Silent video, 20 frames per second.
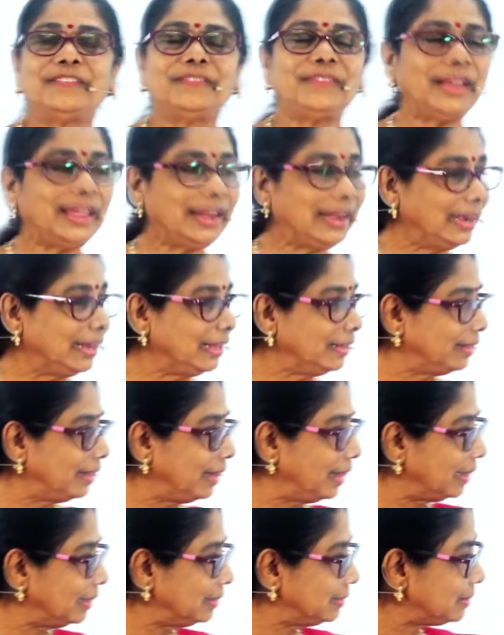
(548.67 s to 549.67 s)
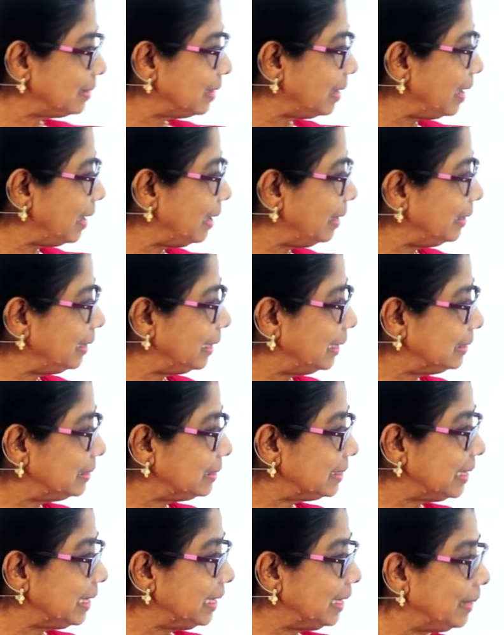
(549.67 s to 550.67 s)
Finally, the last line.
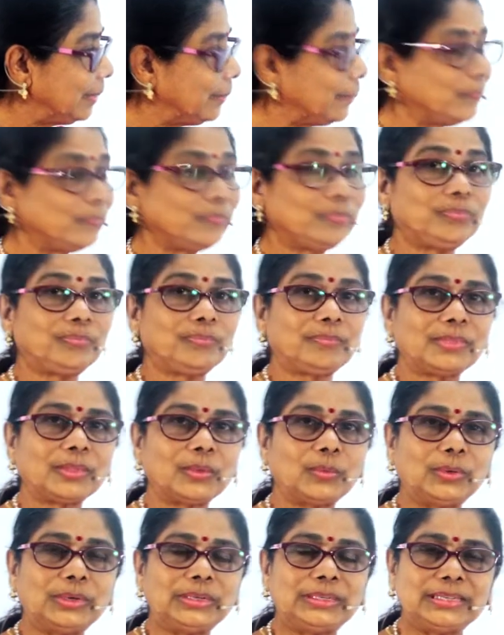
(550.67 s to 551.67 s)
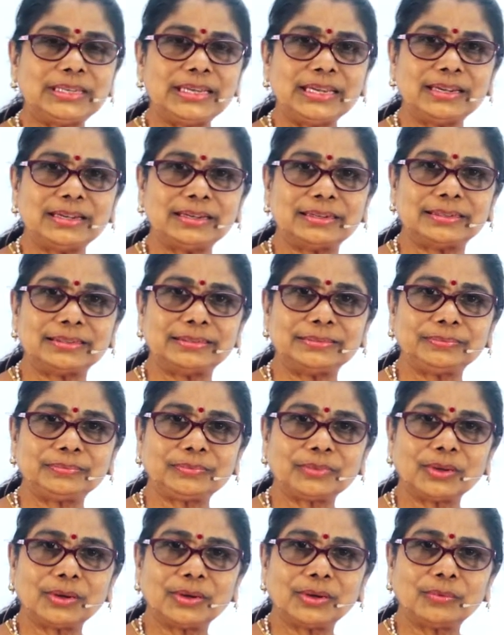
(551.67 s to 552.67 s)
Let's see. What's here?
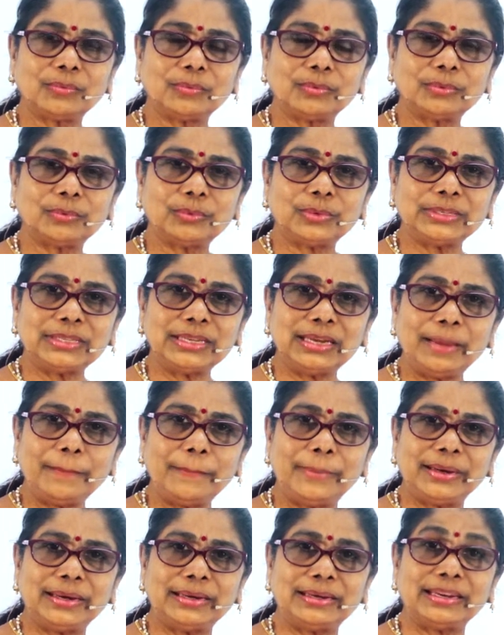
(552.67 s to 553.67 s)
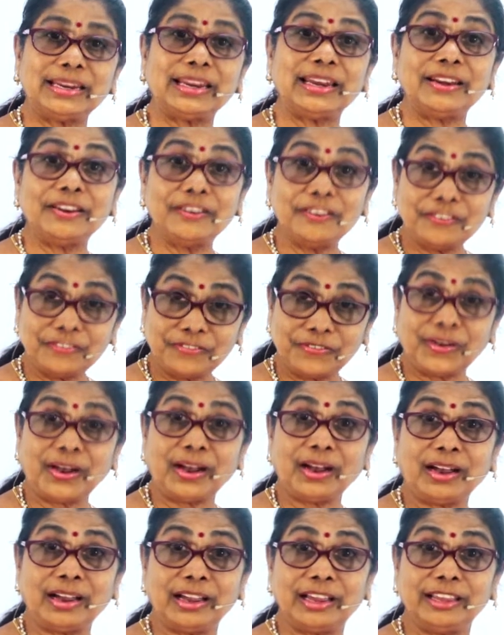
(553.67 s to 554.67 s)
What's the number written?
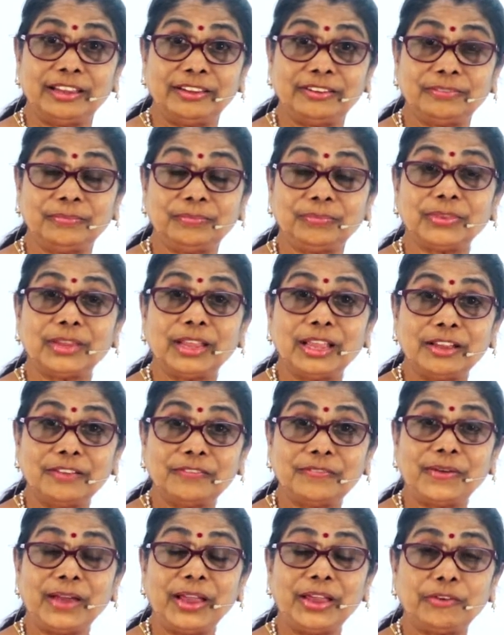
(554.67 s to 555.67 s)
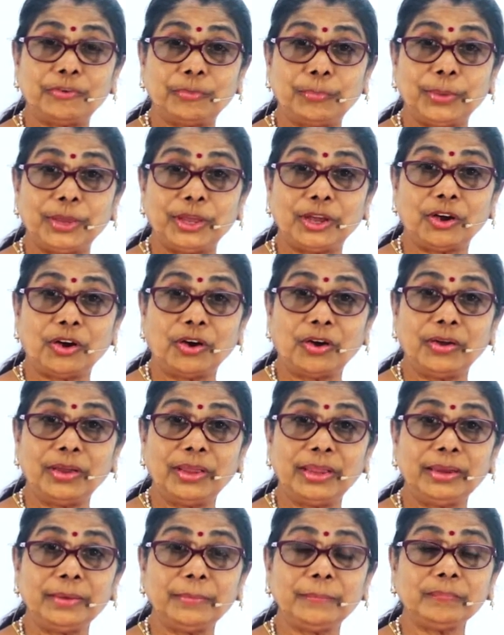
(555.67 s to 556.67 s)
5. 5 rupee
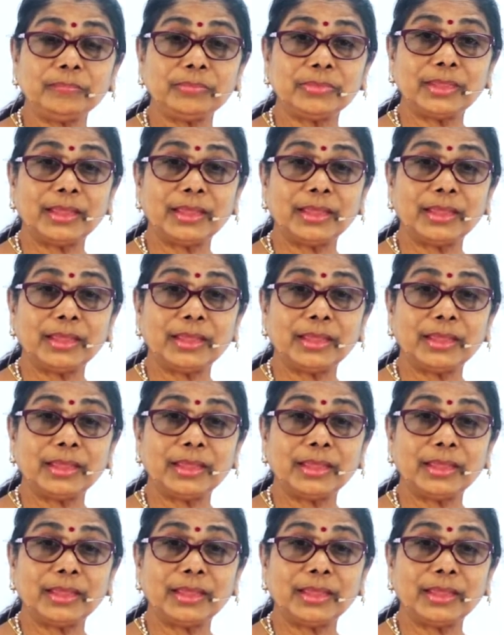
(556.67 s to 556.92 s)
coin.